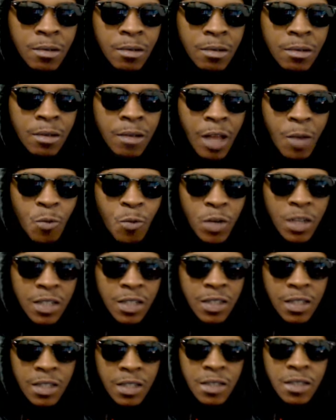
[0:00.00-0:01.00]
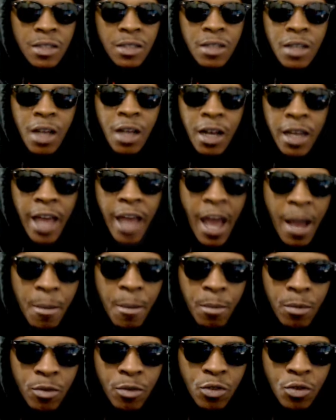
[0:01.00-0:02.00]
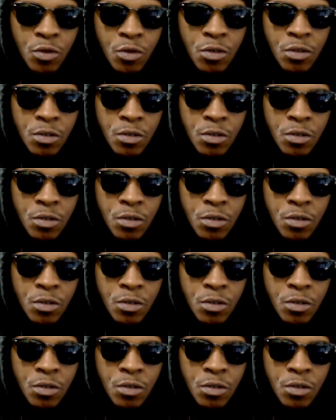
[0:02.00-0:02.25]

like what is this a cab you,